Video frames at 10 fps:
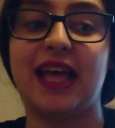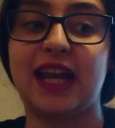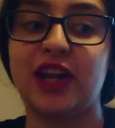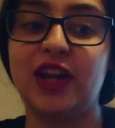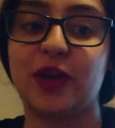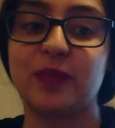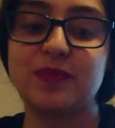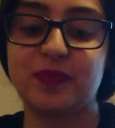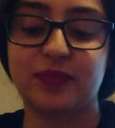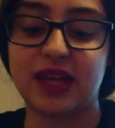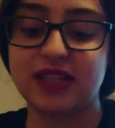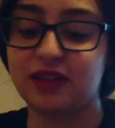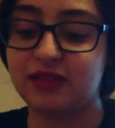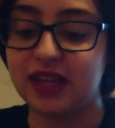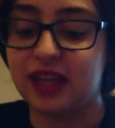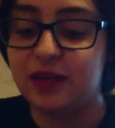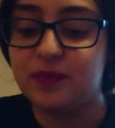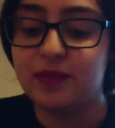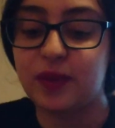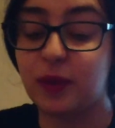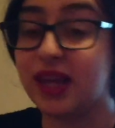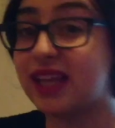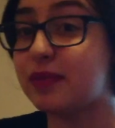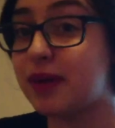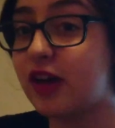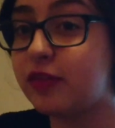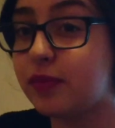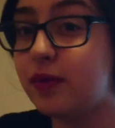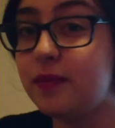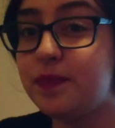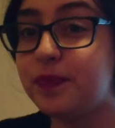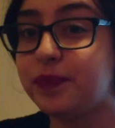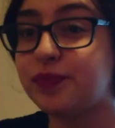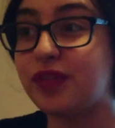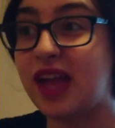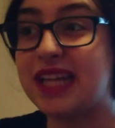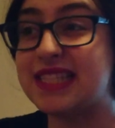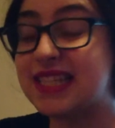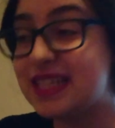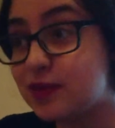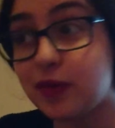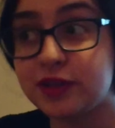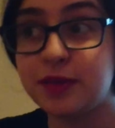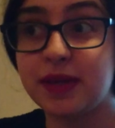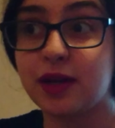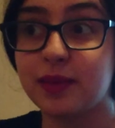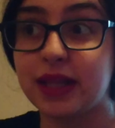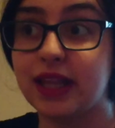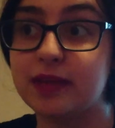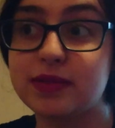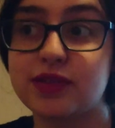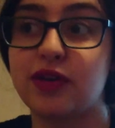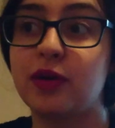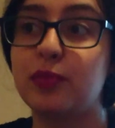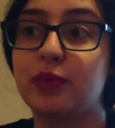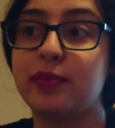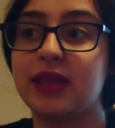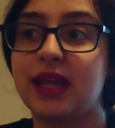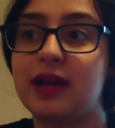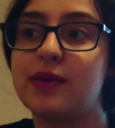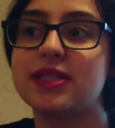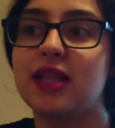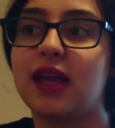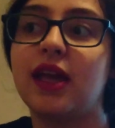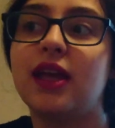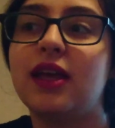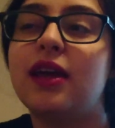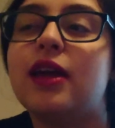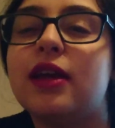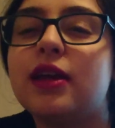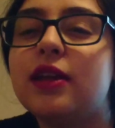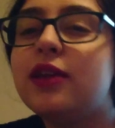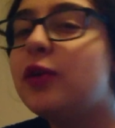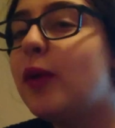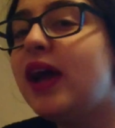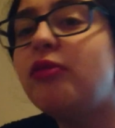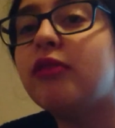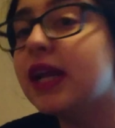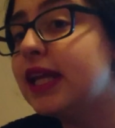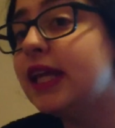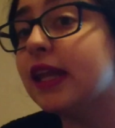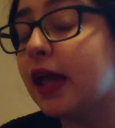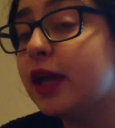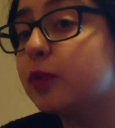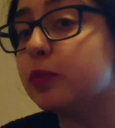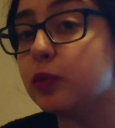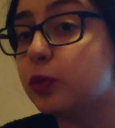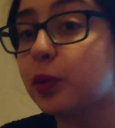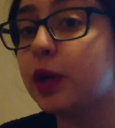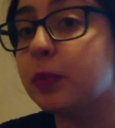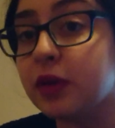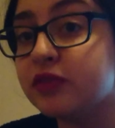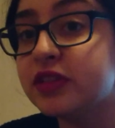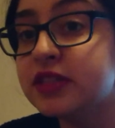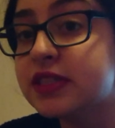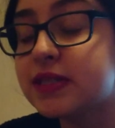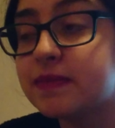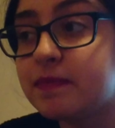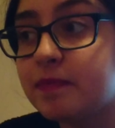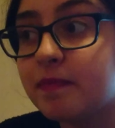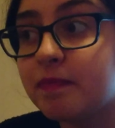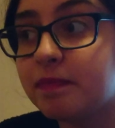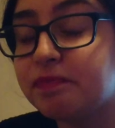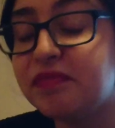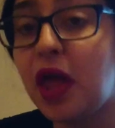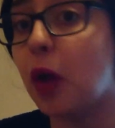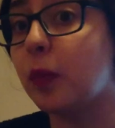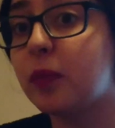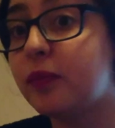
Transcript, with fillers: I don't know. I don't really want to get the bath bomb. I did want to pick up the lip scrub, but then I was like, do I really like blueberry muffins? No.